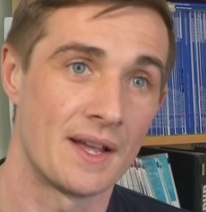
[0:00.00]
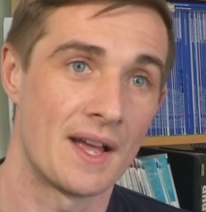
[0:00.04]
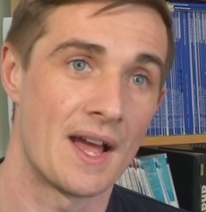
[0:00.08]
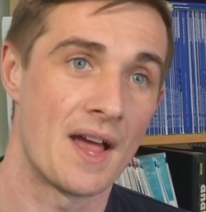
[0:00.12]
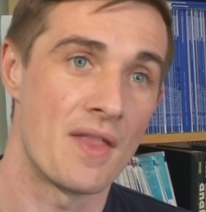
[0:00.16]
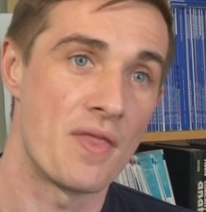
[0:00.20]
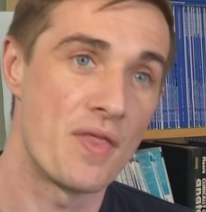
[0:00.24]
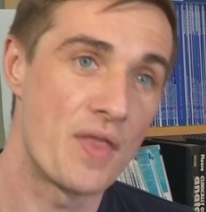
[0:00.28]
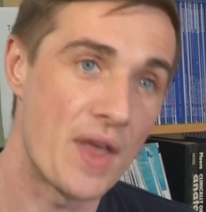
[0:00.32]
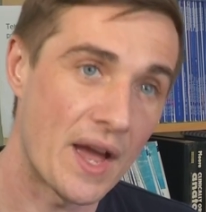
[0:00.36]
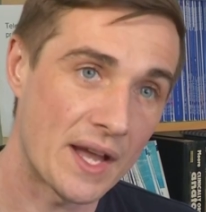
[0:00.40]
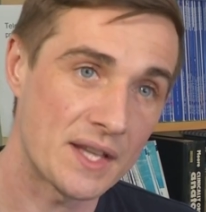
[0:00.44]

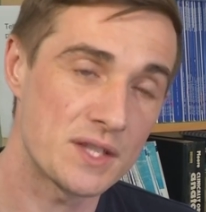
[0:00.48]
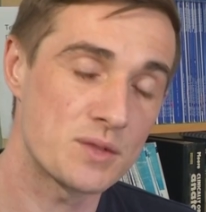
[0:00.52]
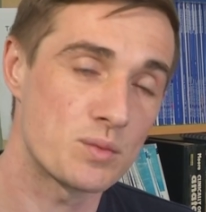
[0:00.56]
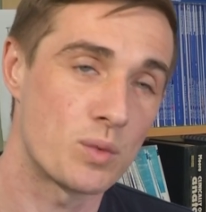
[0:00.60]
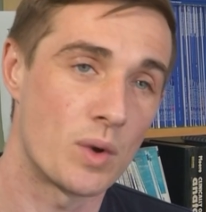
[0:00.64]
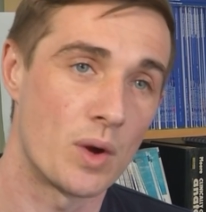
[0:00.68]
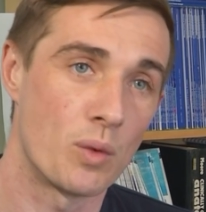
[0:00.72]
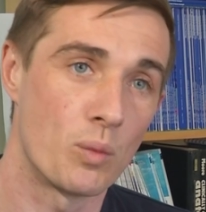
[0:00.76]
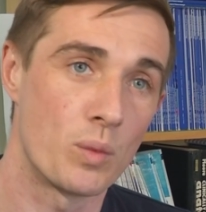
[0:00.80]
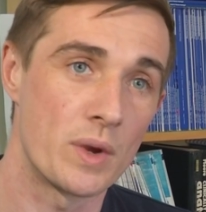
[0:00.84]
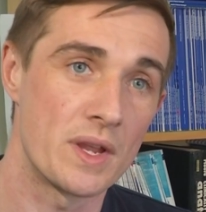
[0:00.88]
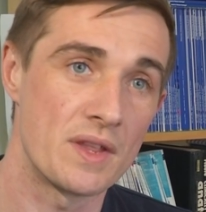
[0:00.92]
and that's
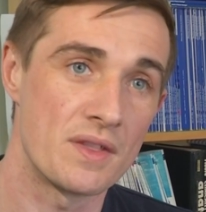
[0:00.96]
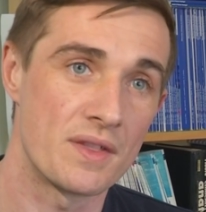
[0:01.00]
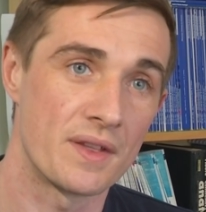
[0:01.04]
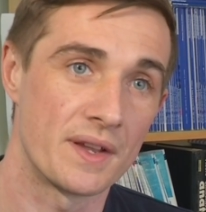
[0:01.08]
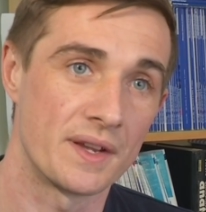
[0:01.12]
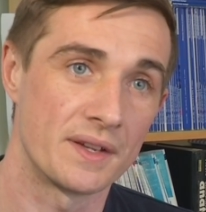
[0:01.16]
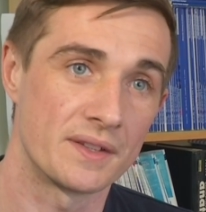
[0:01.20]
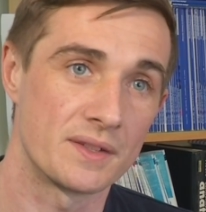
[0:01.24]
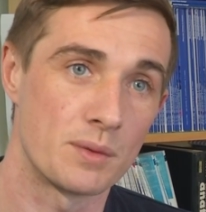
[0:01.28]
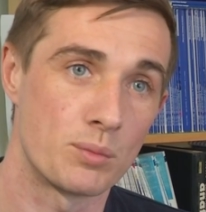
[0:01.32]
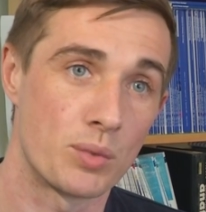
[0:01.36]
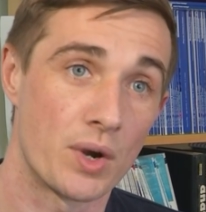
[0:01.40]
what we
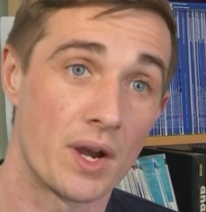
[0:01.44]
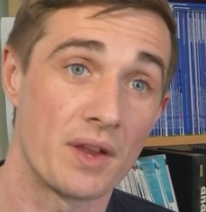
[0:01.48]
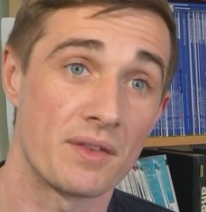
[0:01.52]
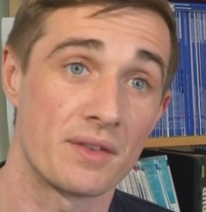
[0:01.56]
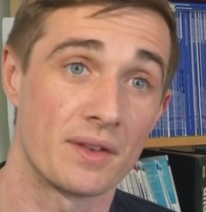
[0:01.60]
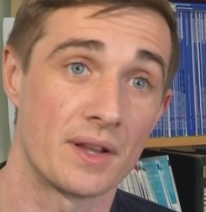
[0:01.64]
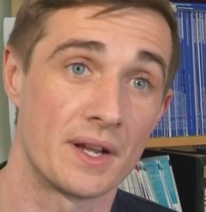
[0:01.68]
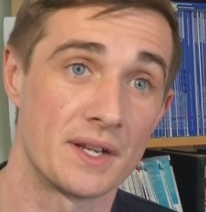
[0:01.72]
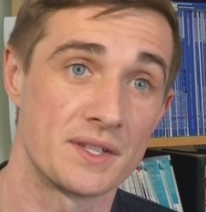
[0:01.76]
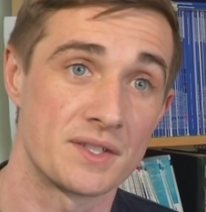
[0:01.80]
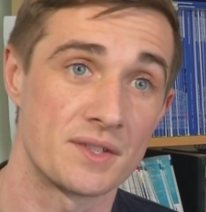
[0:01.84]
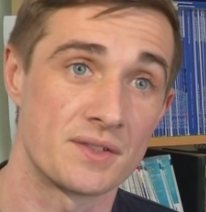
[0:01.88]
think the
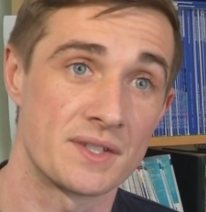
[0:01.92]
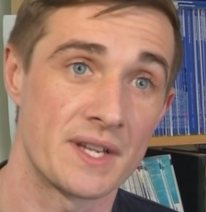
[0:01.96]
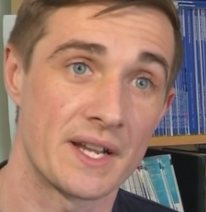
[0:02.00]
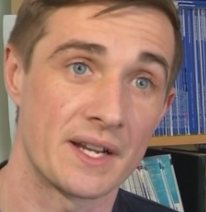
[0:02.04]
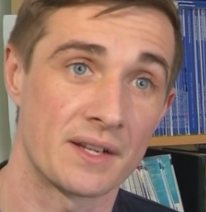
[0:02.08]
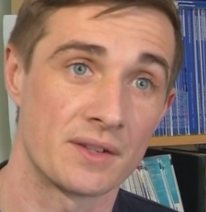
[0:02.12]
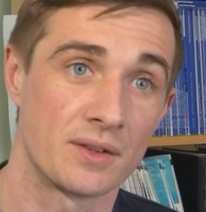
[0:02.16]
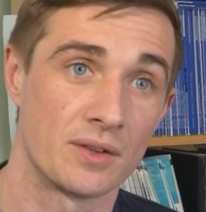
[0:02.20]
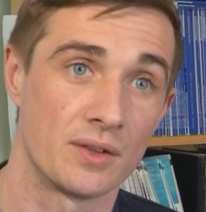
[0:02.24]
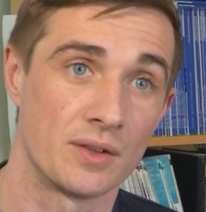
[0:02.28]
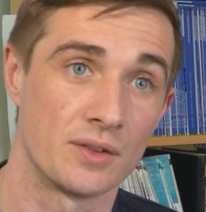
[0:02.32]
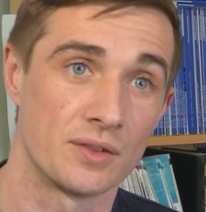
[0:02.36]
breathalyzer
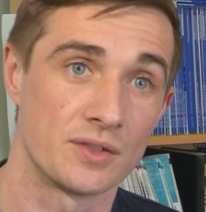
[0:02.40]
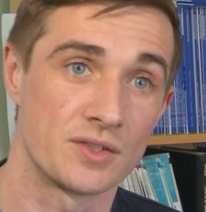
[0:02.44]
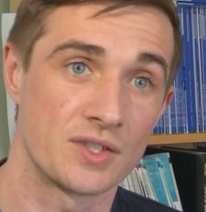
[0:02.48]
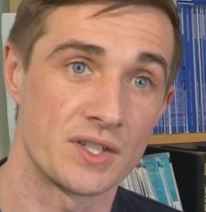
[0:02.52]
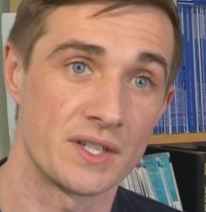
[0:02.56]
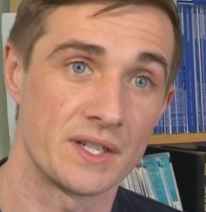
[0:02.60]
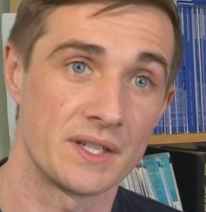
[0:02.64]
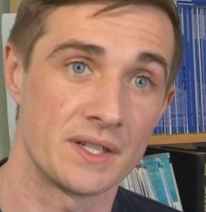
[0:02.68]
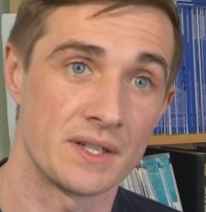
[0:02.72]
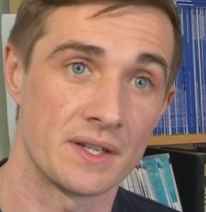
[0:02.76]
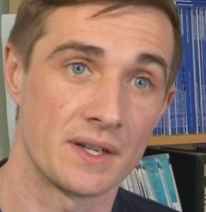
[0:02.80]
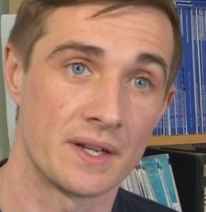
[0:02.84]

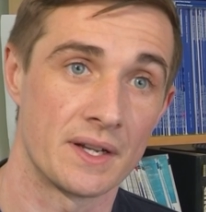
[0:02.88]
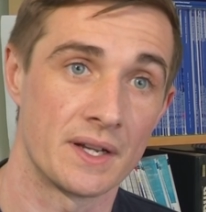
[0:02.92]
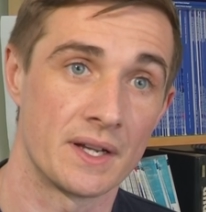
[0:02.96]
technology